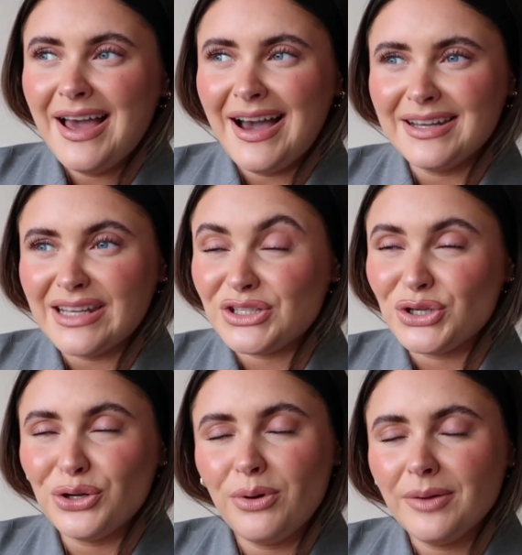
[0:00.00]
And
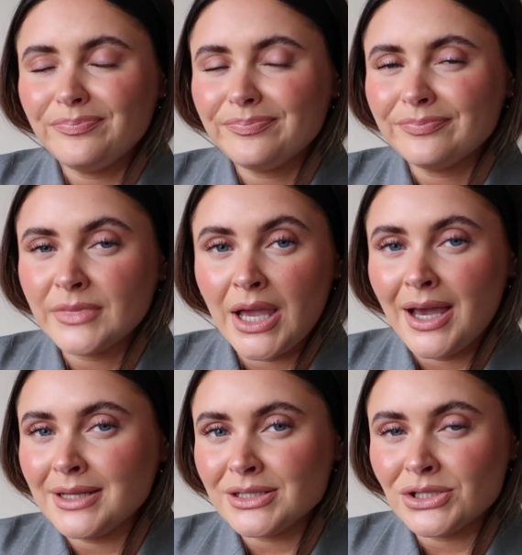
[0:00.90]
you know what? I
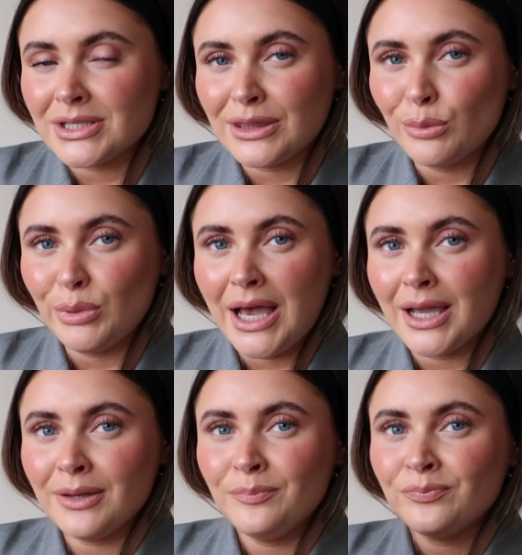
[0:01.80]
had to just get the
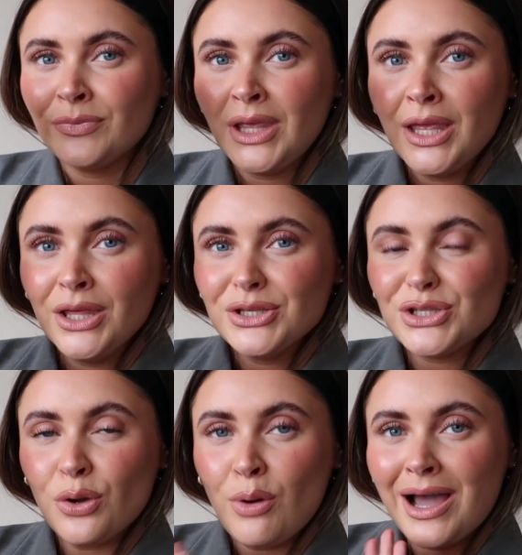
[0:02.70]
black.
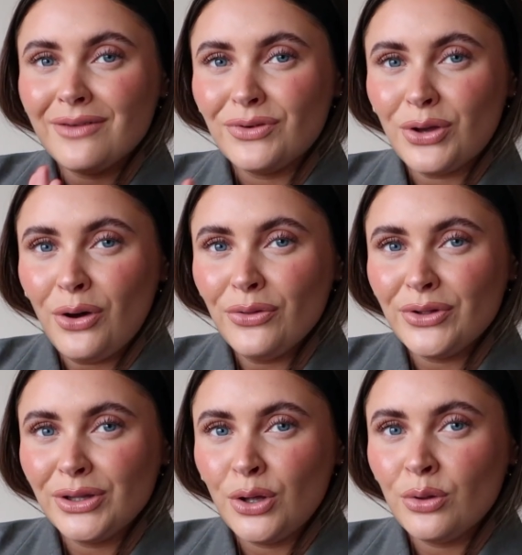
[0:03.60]
So I've got
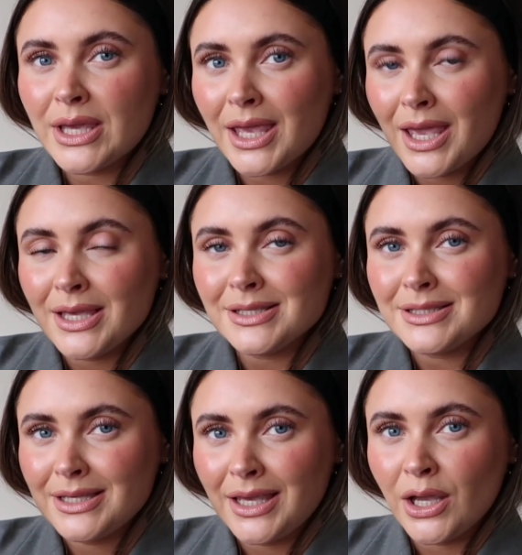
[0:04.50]
their little case
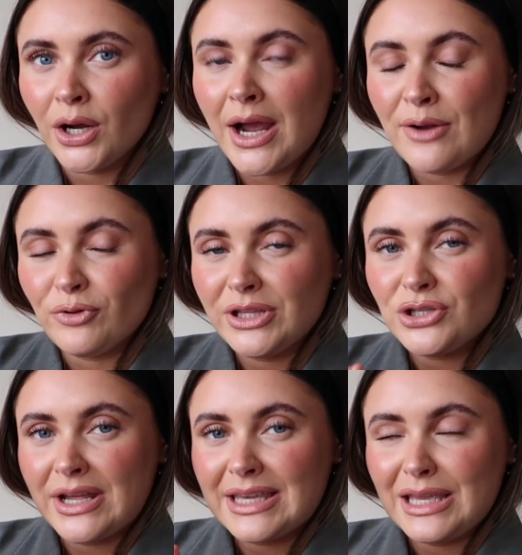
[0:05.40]
here. I really
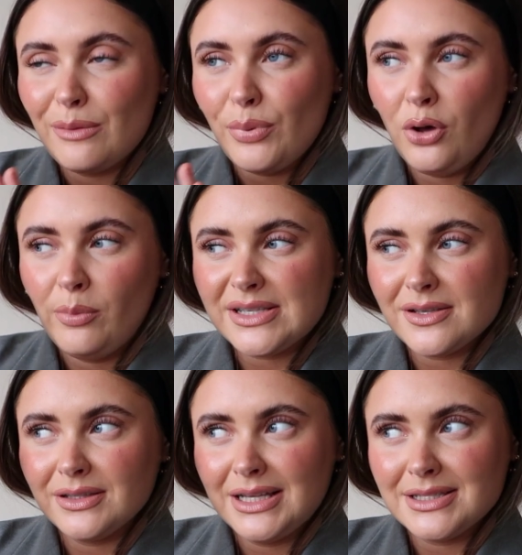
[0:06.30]
try and keep all my
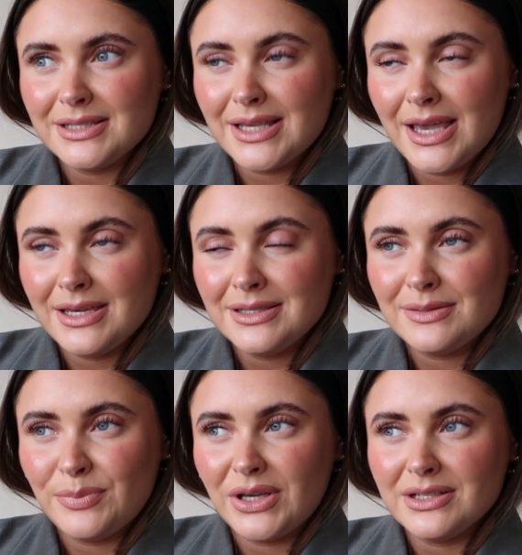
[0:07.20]
sunglasses
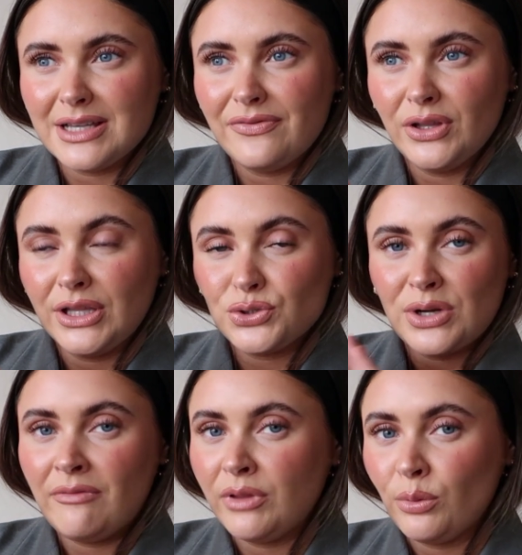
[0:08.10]
cased, because I feel like
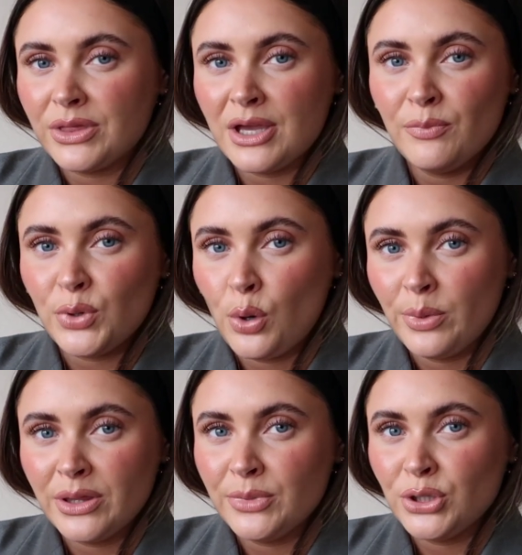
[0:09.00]
traveling with them,
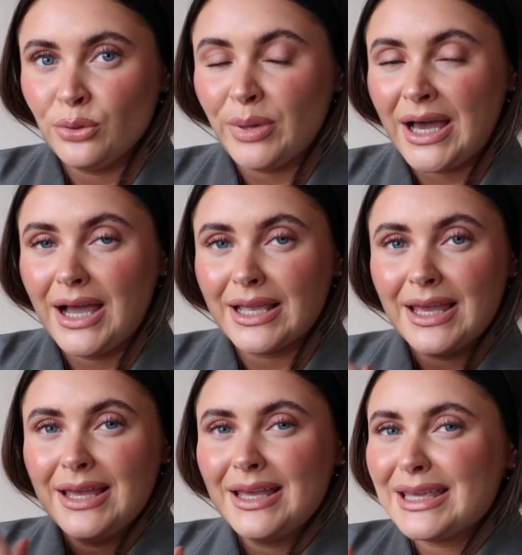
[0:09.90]
throwing them in your bag,
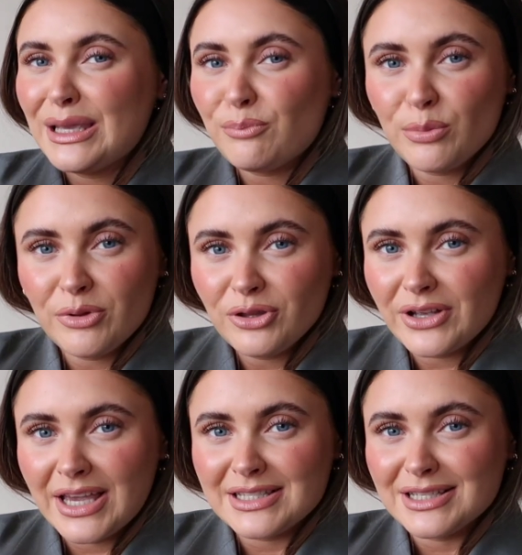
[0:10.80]
keep them in their
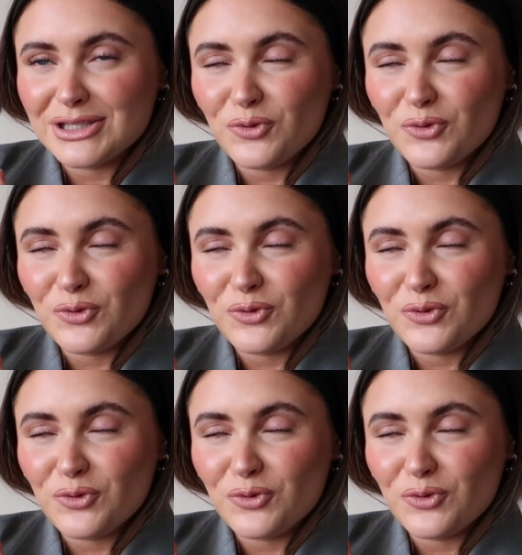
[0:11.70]
cases. It